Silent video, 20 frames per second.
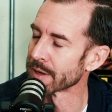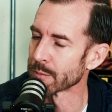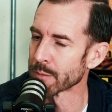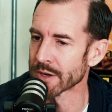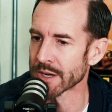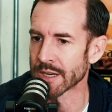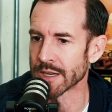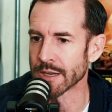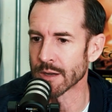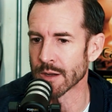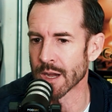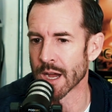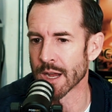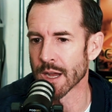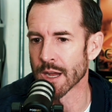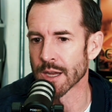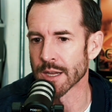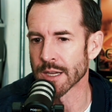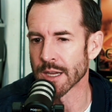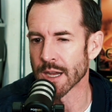And when
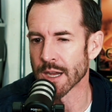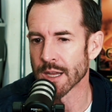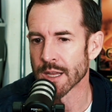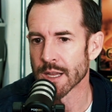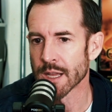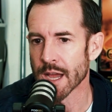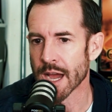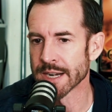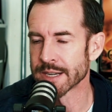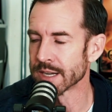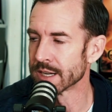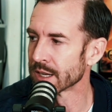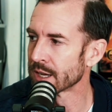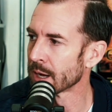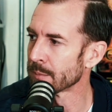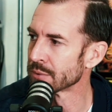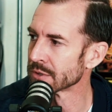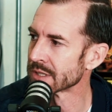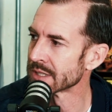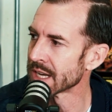I did a
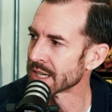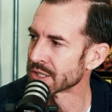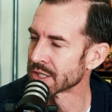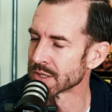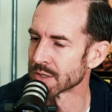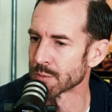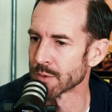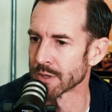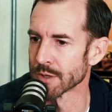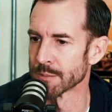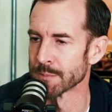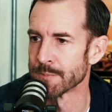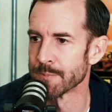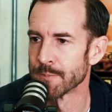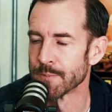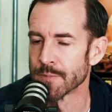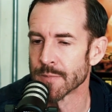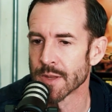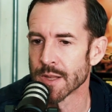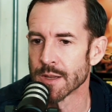couple sessions with him
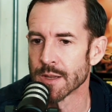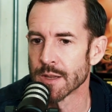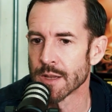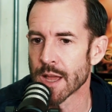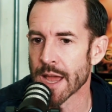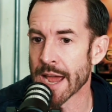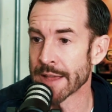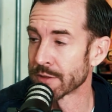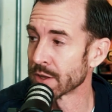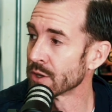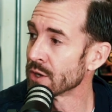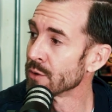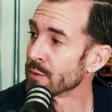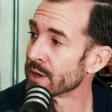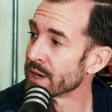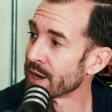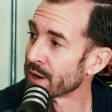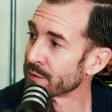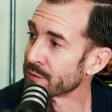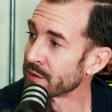at the
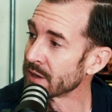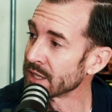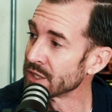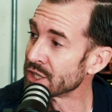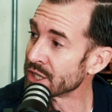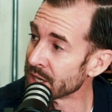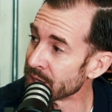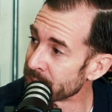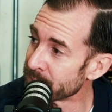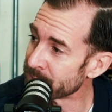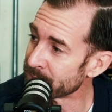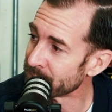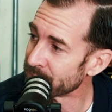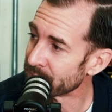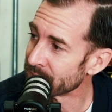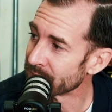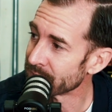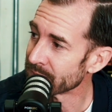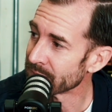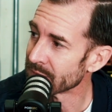UNLV gym,
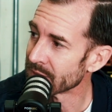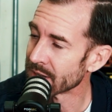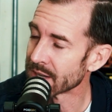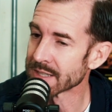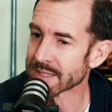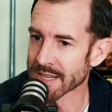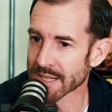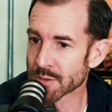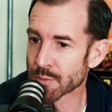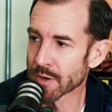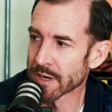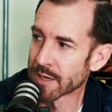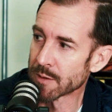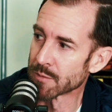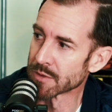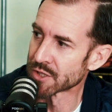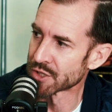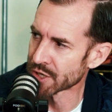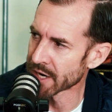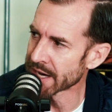because that's where he
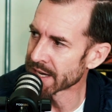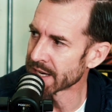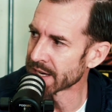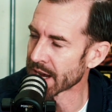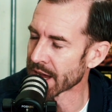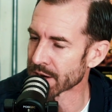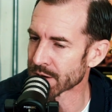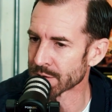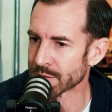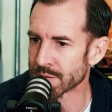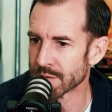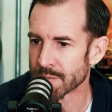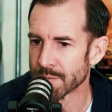was training out of.